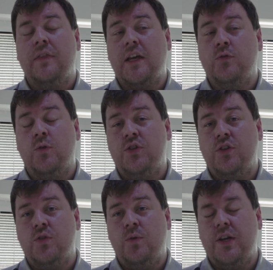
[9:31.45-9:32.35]
Thanks for watching
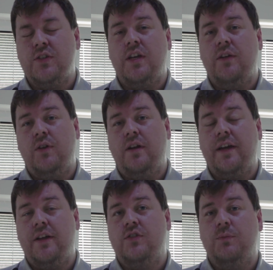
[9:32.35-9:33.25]
as always. If you
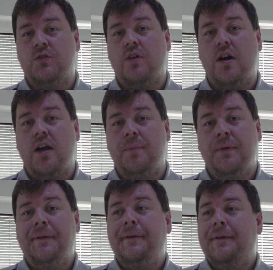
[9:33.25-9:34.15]
like it, subscribe.
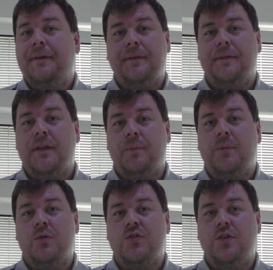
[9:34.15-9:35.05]
There'll be
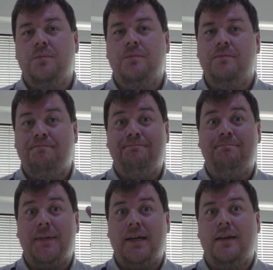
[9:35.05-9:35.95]
more soon.
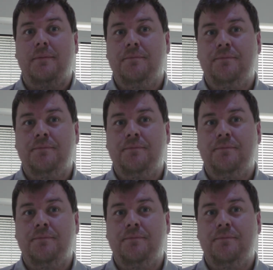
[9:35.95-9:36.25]
Bye.